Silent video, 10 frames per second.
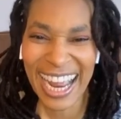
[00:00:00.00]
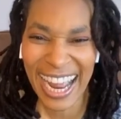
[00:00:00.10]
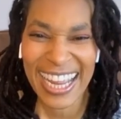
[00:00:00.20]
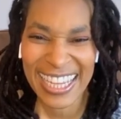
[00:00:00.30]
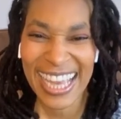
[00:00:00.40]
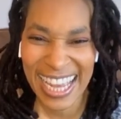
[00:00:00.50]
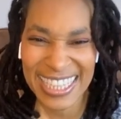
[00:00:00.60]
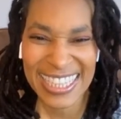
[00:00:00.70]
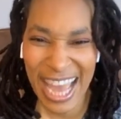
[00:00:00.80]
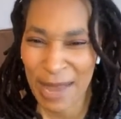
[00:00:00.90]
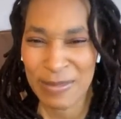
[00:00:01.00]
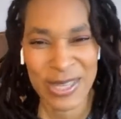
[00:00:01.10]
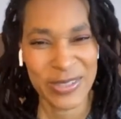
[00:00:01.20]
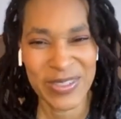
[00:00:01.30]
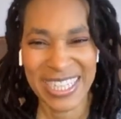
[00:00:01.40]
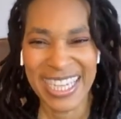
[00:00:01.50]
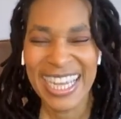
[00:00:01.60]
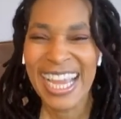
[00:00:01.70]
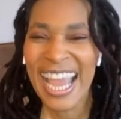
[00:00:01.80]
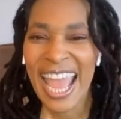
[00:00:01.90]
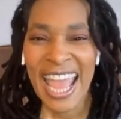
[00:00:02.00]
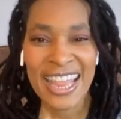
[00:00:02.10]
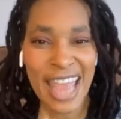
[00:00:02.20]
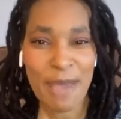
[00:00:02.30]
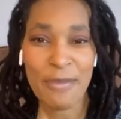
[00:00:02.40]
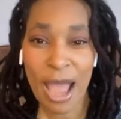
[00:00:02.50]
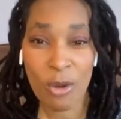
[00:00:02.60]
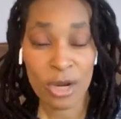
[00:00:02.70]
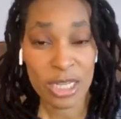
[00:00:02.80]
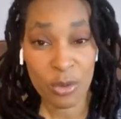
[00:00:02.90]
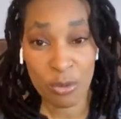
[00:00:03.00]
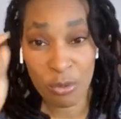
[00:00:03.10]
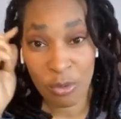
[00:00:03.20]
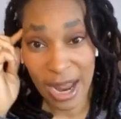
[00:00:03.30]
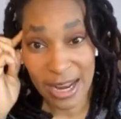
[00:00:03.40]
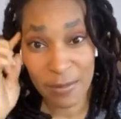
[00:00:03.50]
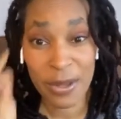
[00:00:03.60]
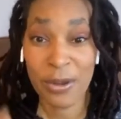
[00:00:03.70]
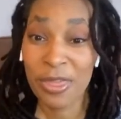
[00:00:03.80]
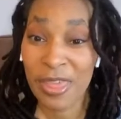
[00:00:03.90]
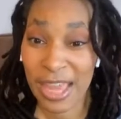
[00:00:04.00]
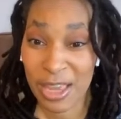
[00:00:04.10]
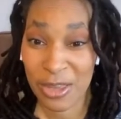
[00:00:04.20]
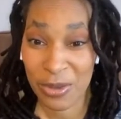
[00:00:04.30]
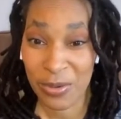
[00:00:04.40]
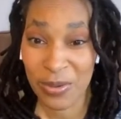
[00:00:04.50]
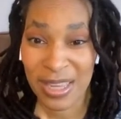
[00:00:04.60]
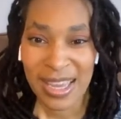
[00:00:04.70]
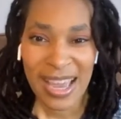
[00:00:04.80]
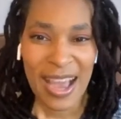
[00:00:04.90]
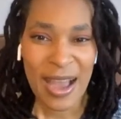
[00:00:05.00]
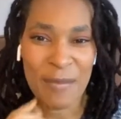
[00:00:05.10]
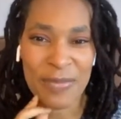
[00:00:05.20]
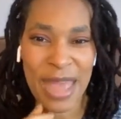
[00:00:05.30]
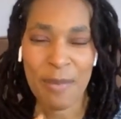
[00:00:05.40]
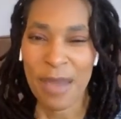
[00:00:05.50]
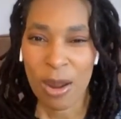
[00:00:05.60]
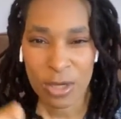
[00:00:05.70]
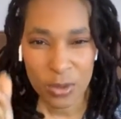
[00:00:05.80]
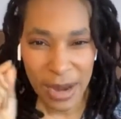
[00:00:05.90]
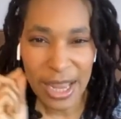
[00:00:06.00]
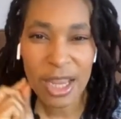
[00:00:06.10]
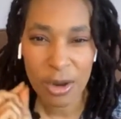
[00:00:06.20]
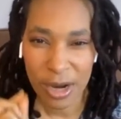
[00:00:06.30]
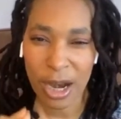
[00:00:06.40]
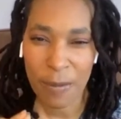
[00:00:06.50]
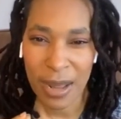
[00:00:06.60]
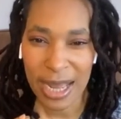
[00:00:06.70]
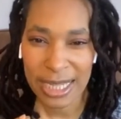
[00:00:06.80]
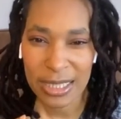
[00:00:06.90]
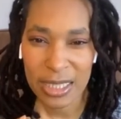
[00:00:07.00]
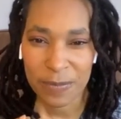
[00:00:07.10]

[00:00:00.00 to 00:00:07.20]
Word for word: yes, absolutely. That power is right up here. Thank you. Um, that power is right here in our minds,